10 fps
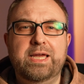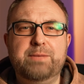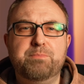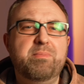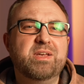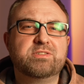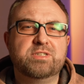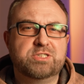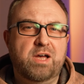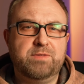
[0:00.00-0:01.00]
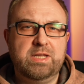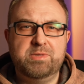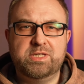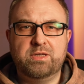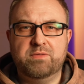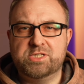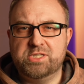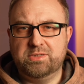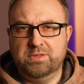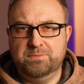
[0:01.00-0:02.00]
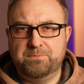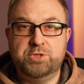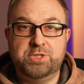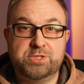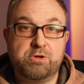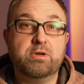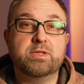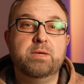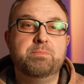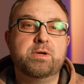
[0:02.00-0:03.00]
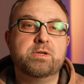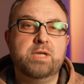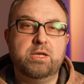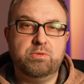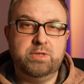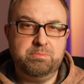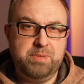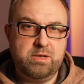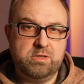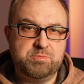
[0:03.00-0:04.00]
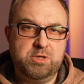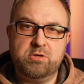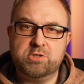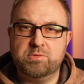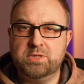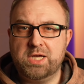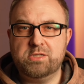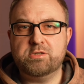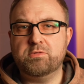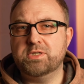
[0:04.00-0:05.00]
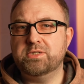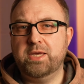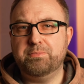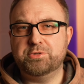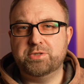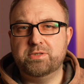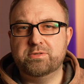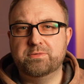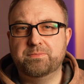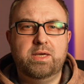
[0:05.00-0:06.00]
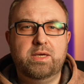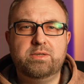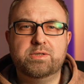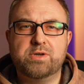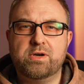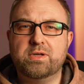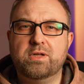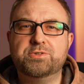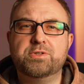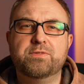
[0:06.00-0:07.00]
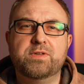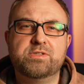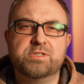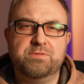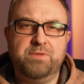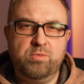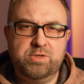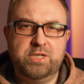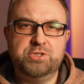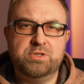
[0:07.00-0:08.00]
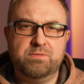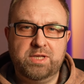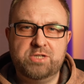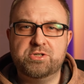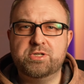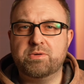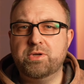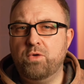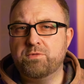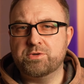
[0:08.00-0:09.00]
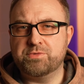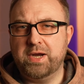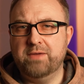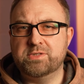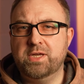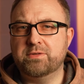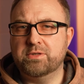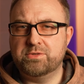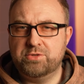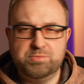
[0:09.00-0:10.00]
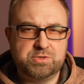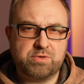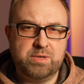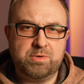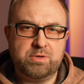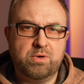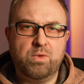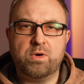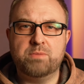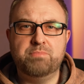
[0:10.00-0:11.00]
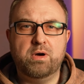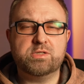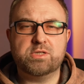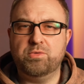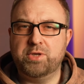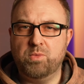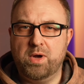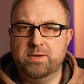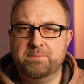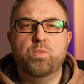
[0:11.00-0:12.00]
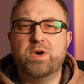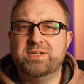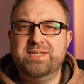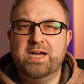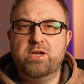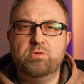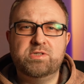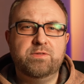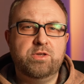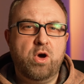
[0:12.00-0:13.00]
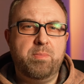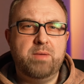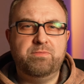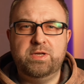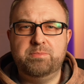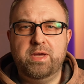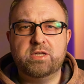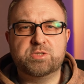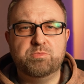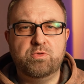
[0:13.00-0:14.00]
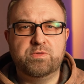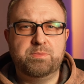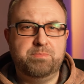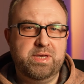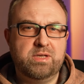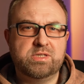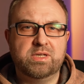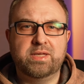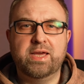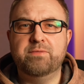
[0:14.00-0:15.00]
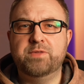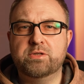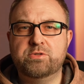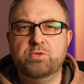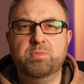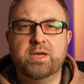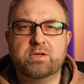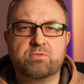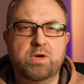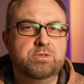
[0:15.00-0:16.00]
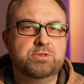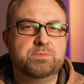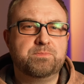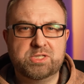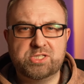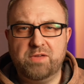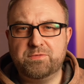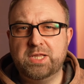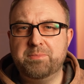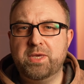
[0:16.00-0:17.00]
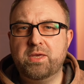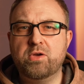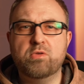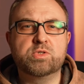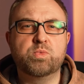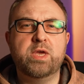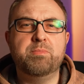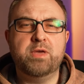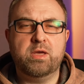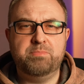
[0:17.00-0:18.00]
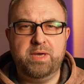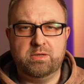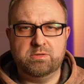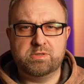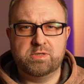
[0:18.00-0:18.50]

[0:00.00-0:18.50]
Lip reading: It mimics the soft limiting of a signal, which historically appeared not only in pedals but also in consoles and tape machines. In guitar culture, this is the foundation of legendary overdrives like the Tube Screamer or Boss OD1, where diodes in the op-amp feedback smoothed peaks and gave the tube-like crunch. But soft clipping goes way beyond pedals.